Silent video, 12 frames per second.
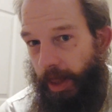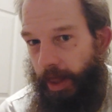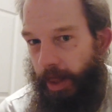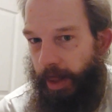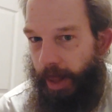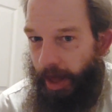
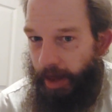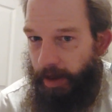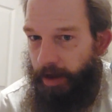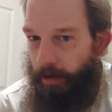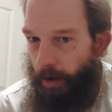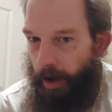this
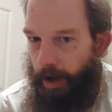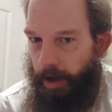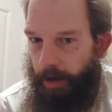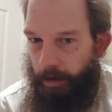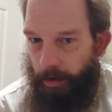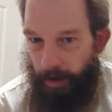is quite
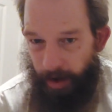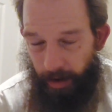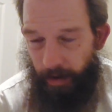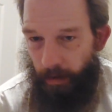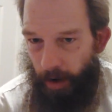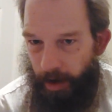an
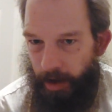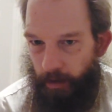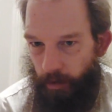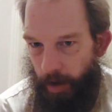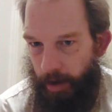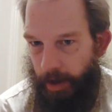
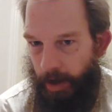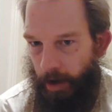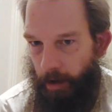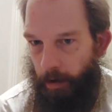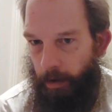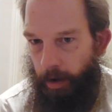interesting
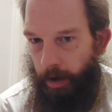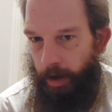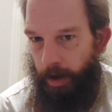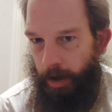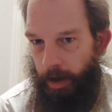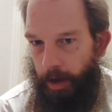little
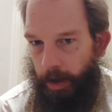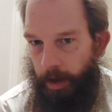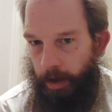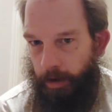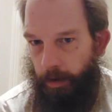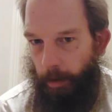
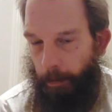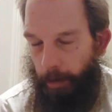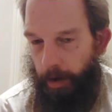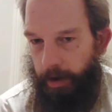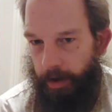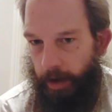sort of
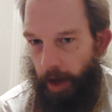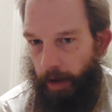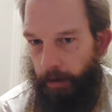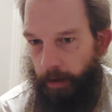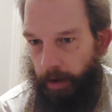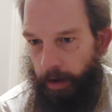book to
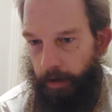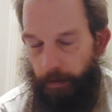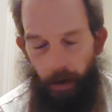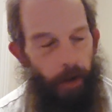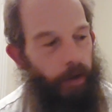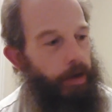go
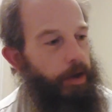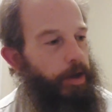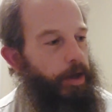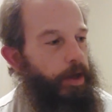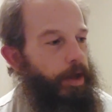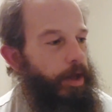for.
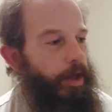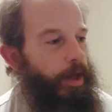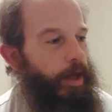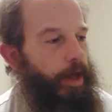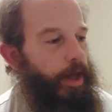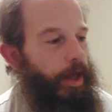
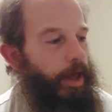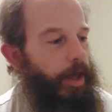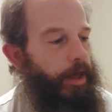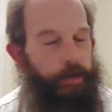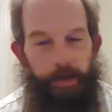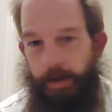
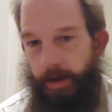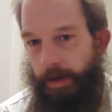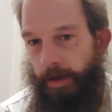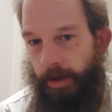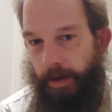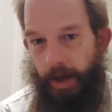It's,
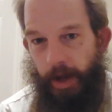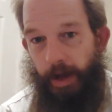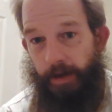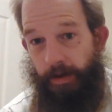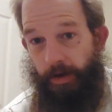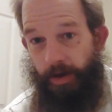you know,
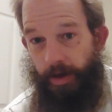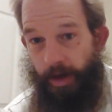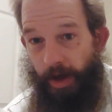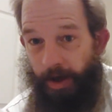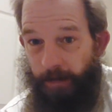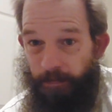as you can
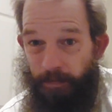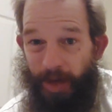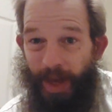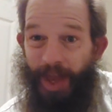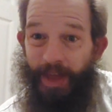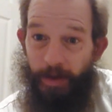see,
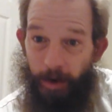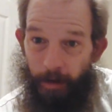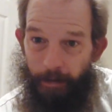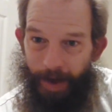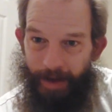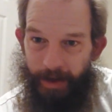it's
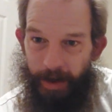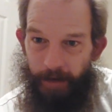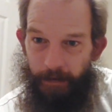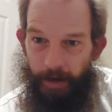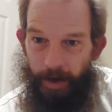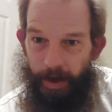not massive.